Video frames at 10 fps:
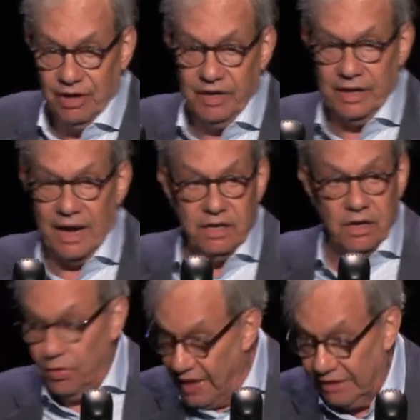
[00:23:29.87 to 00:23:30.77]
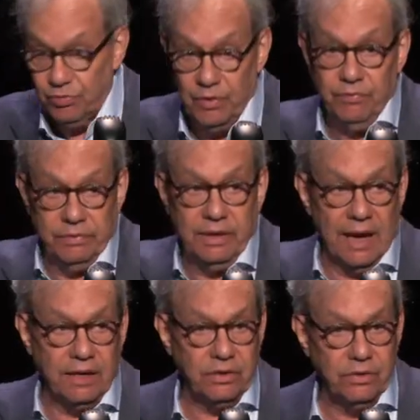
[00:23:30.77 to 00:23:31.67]
every night and you go, that's what we
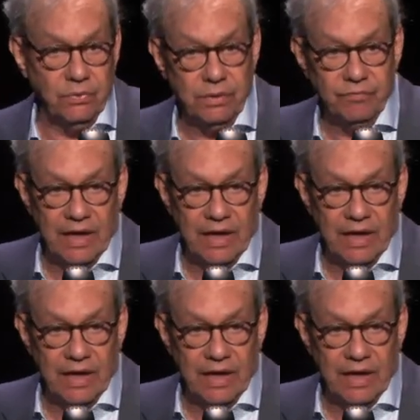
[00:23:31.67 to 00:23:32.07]
got to do.